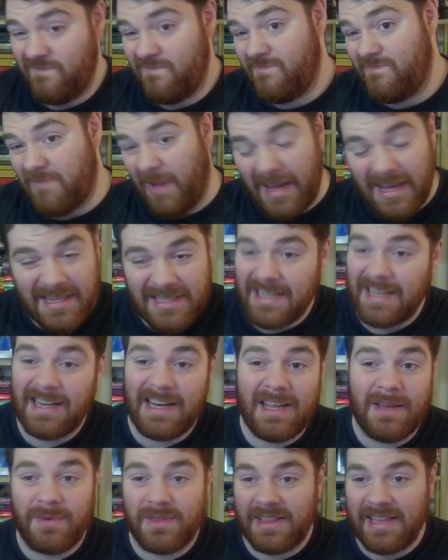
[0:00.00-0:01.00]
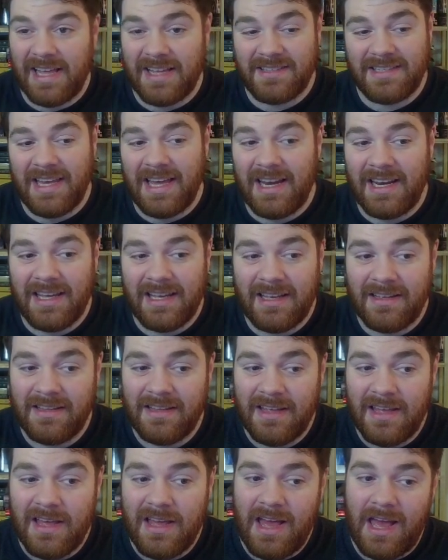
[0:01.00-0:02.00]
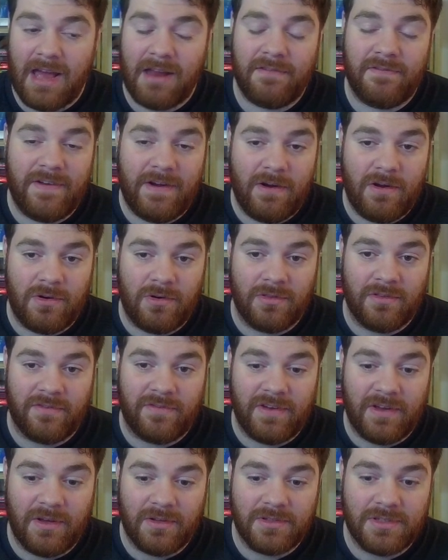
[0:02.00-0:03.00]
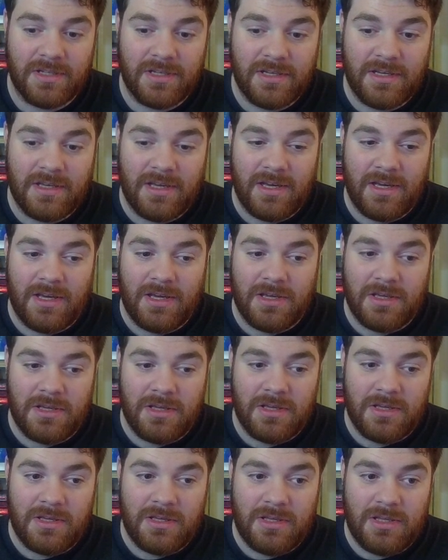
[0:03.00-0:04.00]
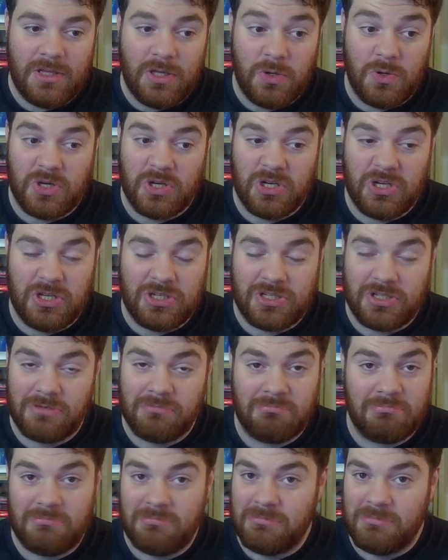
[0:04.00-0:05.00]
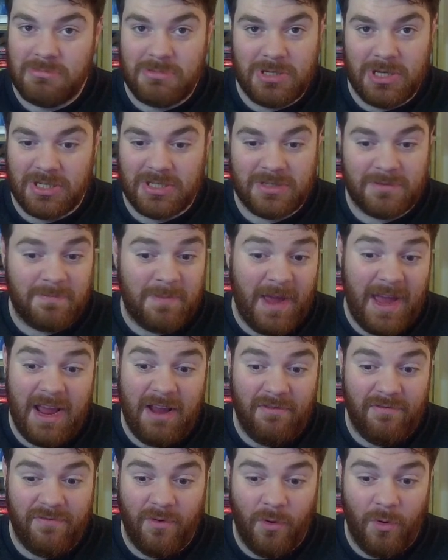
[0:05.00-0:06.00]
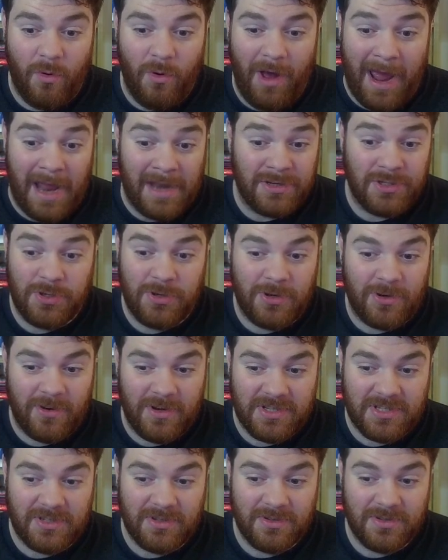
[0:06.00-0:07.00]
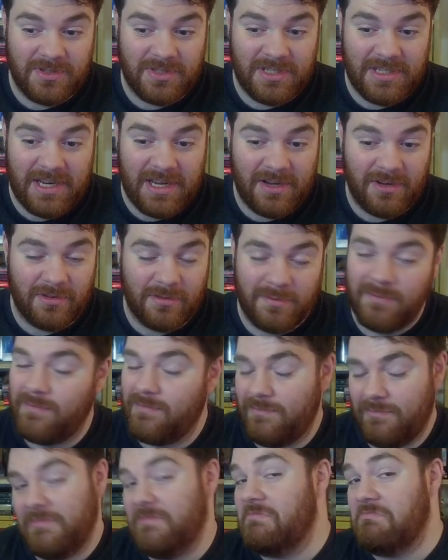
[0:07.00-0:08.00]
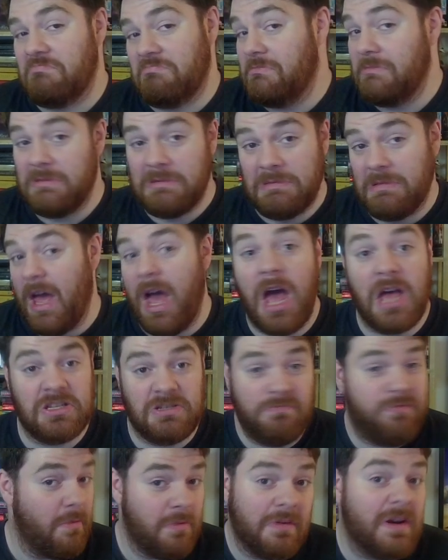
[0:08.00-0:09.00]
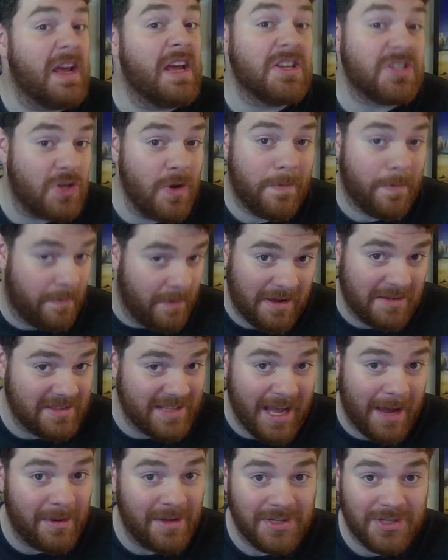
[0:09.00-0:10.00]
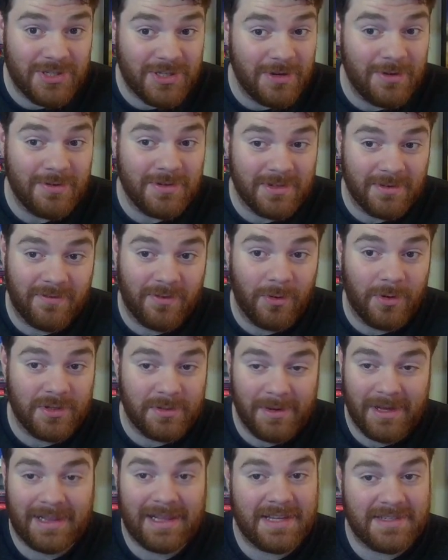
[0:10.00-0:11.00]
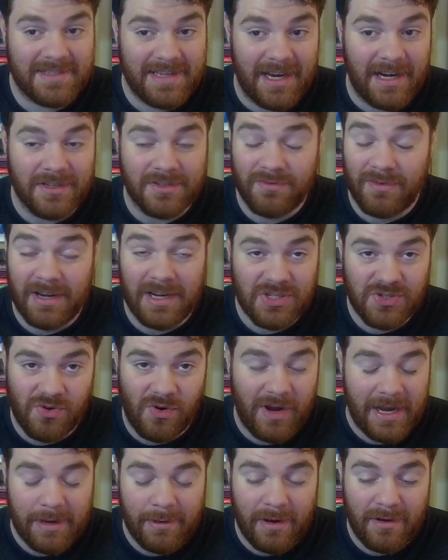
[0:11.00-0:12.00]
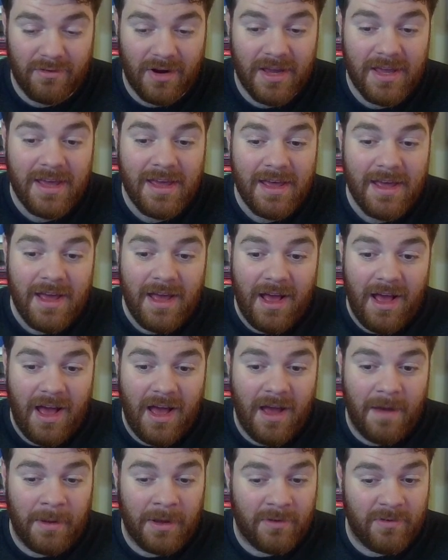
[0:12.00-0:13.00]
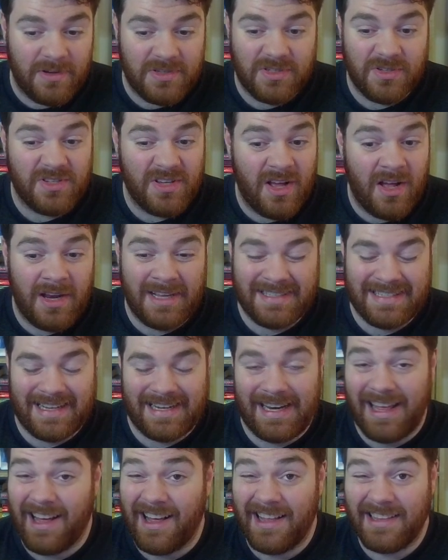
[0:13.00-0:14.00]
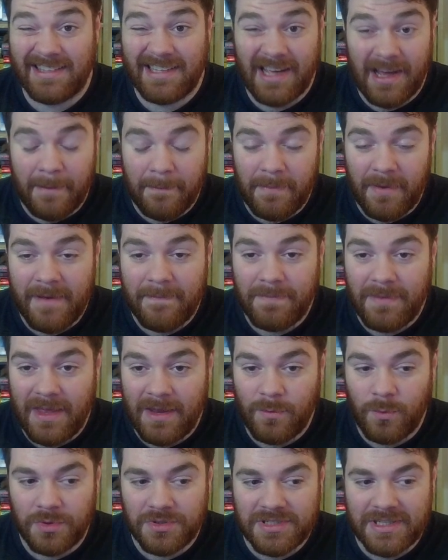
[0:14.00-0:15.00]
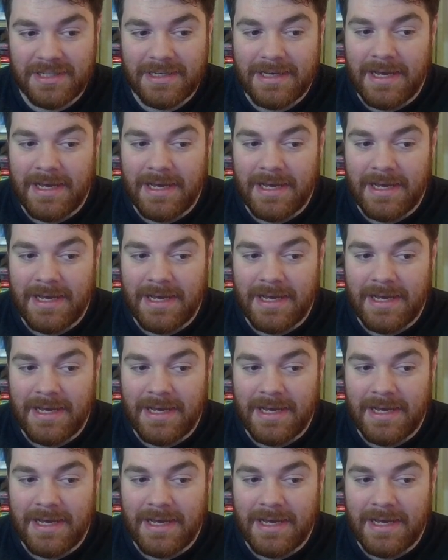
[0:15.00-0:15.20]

basically, with Glaciella and Firion on the field, you could just pay 4 and 2 crystals to deal. It's probably a stupid amount of damage to some forwards. I mean, Glaciella is really strong anyway, right? And crystals aren't exactly hard to come by in water.